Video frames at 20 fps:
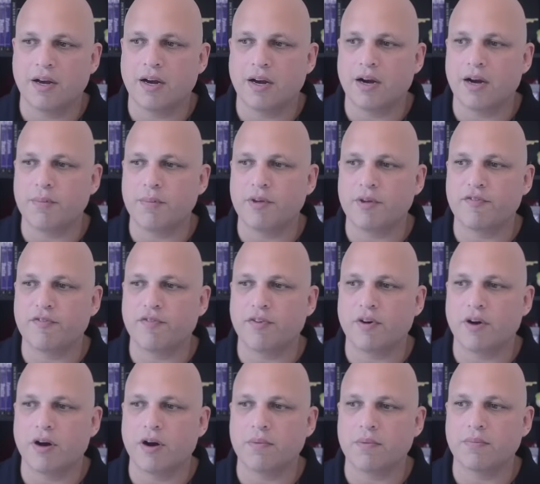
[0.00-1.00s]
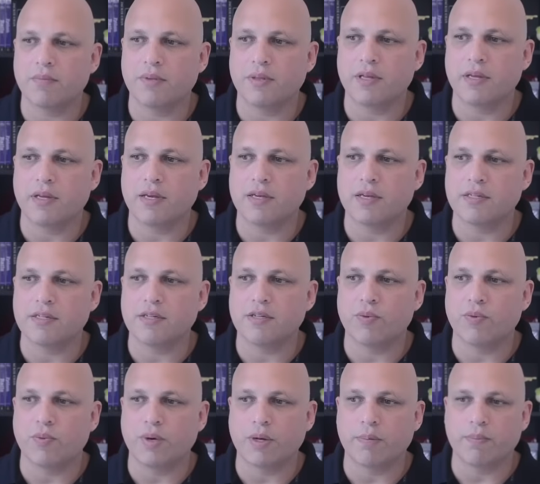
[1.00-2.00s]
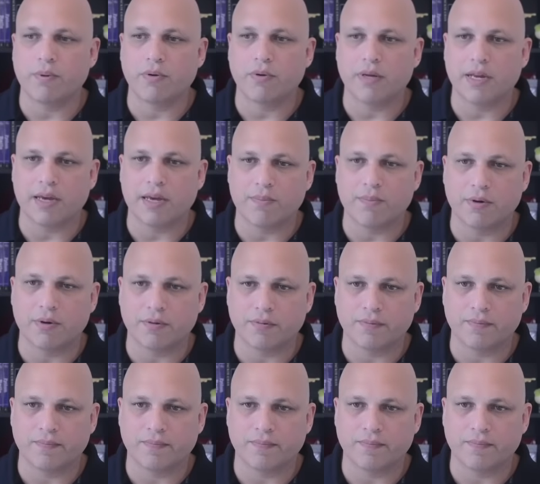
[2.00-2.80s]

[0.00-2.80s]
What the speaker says: coming from this repo label.